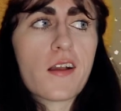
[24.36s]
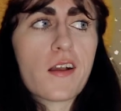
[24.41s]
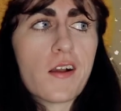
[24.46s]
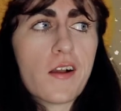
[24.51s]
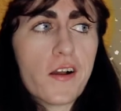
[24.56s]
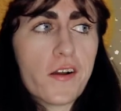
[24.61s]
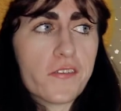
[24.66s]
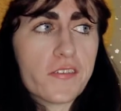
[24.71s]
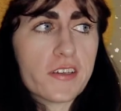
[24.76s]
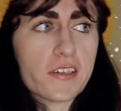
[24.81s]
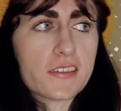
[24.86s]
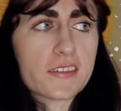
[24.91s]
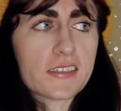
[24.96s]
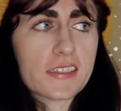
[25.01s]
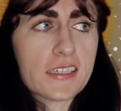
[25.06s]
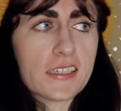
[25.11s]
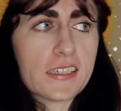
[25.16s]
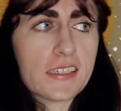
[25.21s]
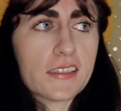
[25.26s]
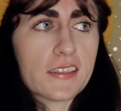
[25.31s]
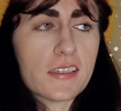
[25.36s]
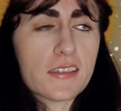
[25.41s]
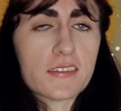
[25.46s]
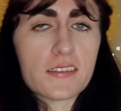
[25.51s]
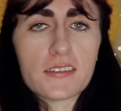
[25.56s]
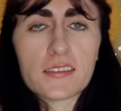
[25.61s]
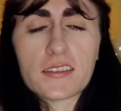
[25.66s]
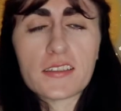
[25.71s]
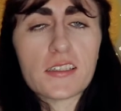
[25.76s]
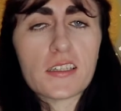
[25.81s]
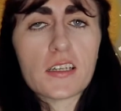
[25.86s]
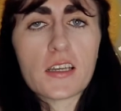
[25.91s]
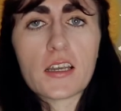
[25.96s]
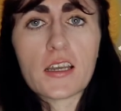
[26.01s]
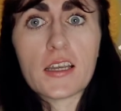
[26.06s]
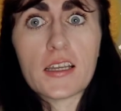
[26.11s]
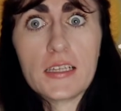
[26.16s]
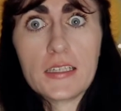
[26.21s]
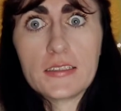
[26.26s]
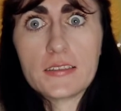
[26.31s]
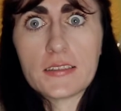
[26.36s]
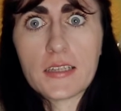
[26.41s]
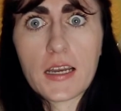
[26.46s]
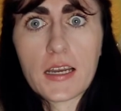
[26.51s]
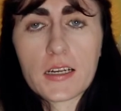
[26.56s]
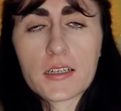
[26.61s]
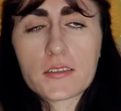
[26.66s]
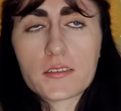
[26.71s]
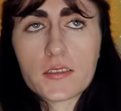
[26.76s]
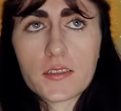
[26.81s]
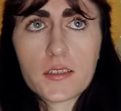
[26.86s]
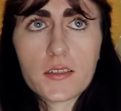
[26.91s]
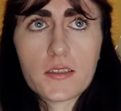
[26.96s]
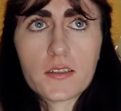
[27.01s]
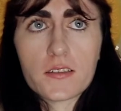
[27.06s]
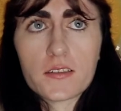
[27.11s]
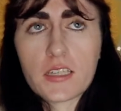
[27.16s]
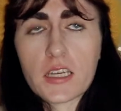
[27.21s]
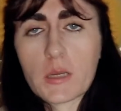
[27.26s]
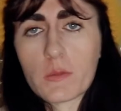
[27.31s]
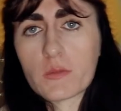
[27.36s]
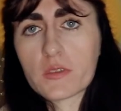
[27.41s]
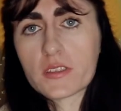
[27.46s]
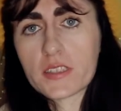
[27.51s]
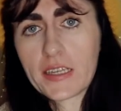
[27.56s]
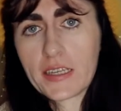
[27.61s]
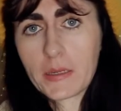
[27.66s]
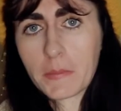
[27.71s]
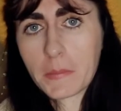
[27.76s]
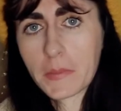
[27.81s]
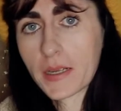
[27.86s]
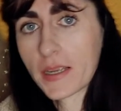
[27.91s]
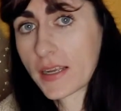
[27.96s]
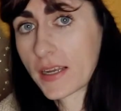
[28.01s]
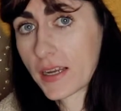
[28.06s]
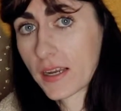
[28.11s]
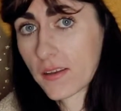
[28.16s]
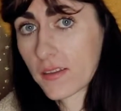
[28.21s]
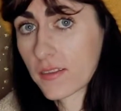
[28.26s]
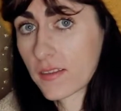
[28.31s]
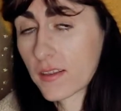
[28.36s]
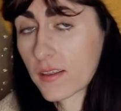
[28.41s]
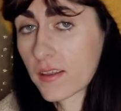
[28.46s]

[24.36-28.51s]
Obviously, this isn't exactly the same setup I had